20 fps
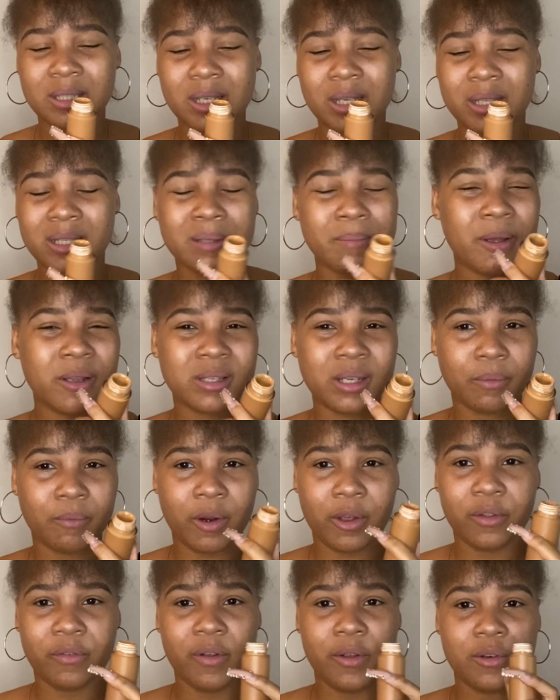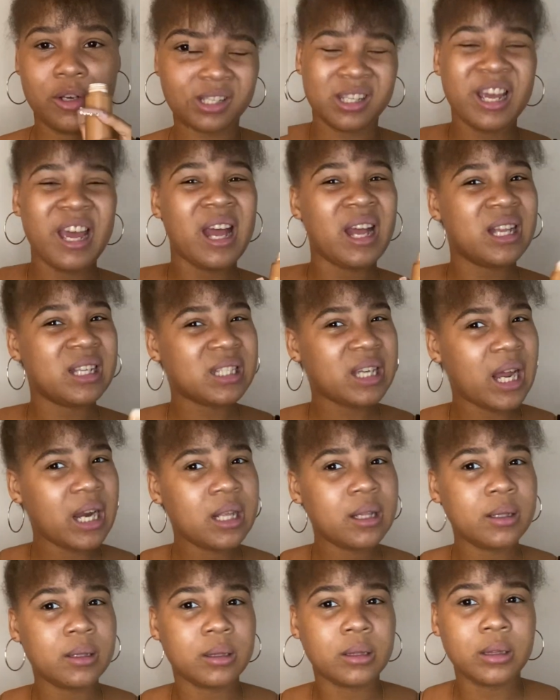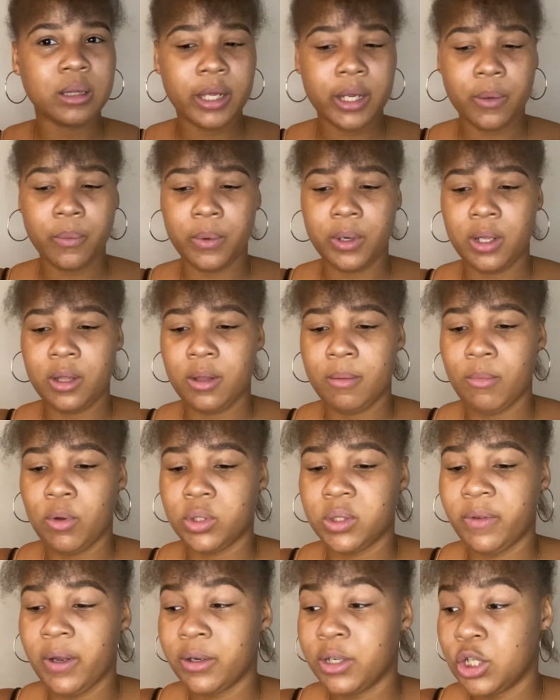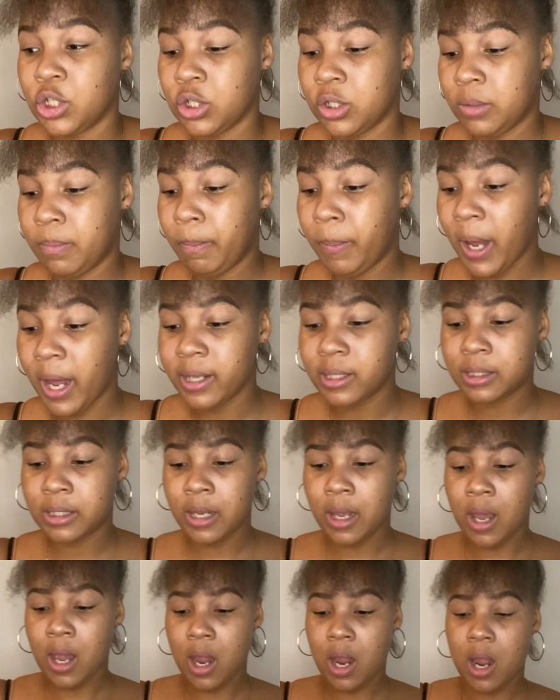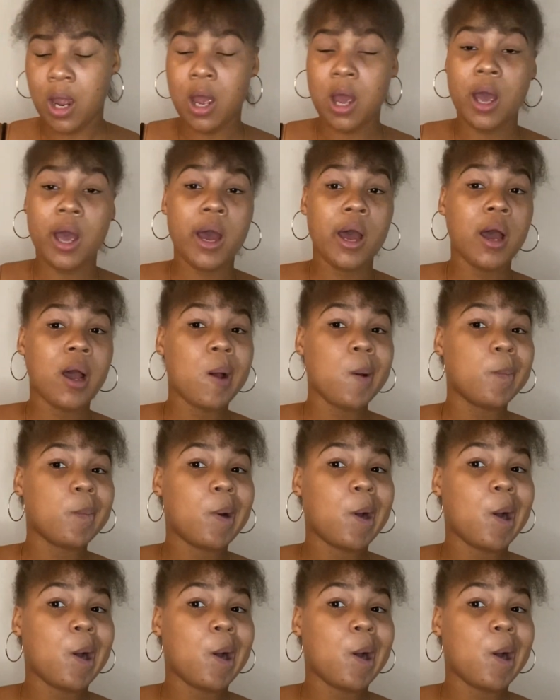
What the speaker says: smells like regular foundation. It's kind of liquidy than most foundations, but I'm